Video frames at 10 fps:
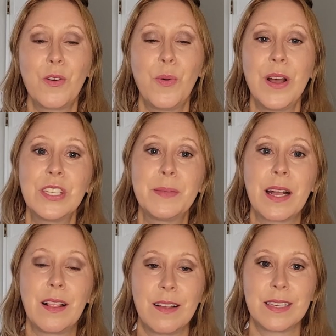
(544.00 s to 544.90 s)
you have questions
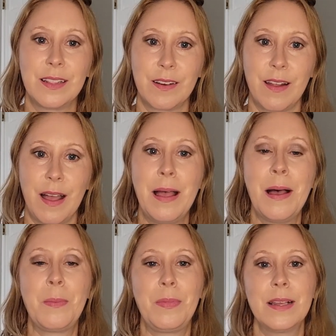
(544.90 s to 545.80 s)
about closet clear out,
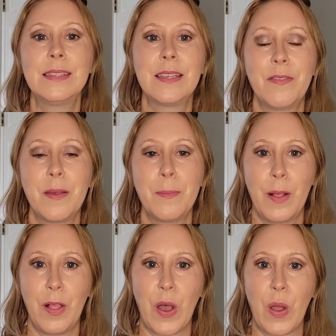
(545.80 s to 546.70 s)
please leave them
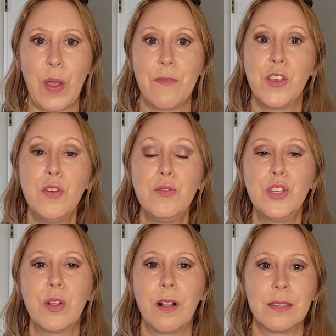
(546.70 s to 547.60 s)
below. If you
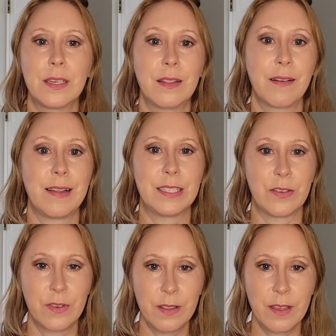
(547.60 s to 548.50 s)
do closet clear out
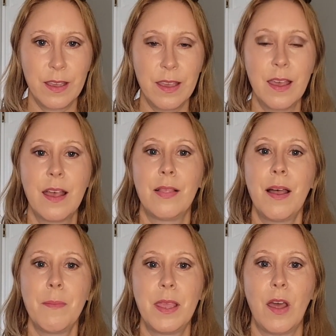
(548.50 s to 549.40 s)
differently,
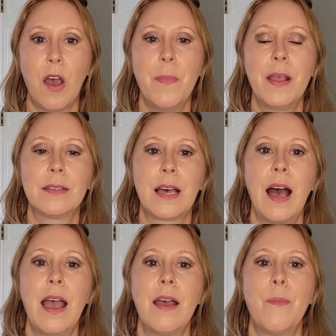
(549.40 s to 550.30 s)
let me know, because
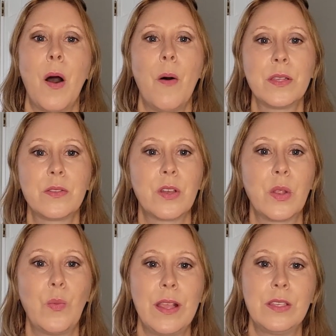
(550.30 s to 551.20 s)
I am always
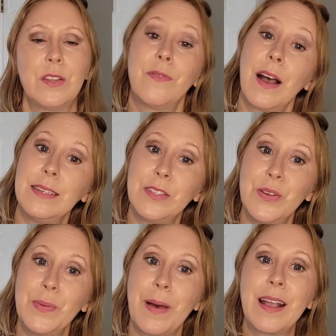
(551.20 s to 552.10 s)
looking ways to fine
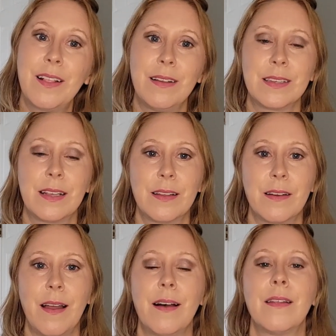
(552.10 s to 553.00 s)
tune my closet
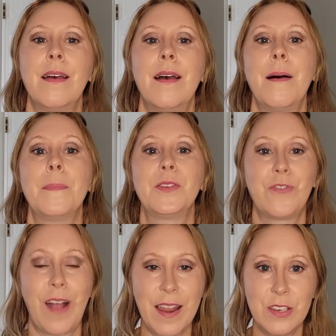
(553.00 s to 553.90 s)
clear out
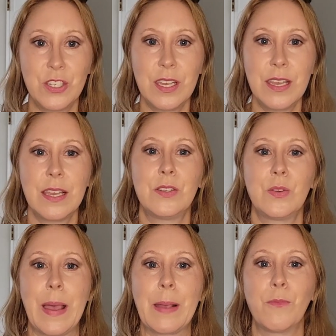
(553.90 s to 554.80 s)
strategy and to
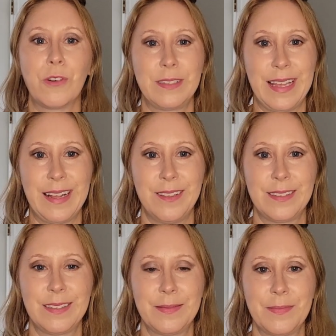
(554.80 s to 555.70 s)
make more
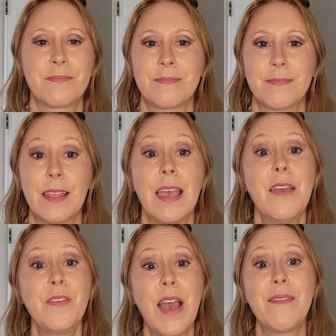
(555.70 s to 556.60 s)
sales.
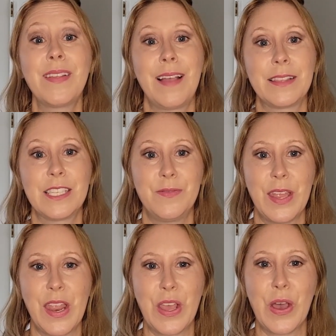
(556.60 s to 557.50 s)
If you haven't liked this
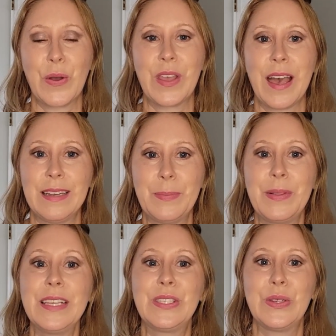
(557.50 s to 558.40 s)
video yet,
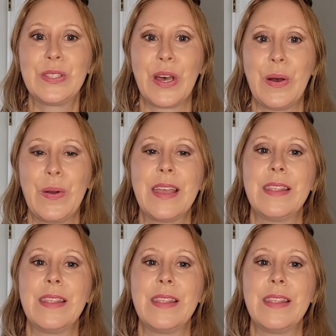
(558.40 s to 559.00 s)
please do so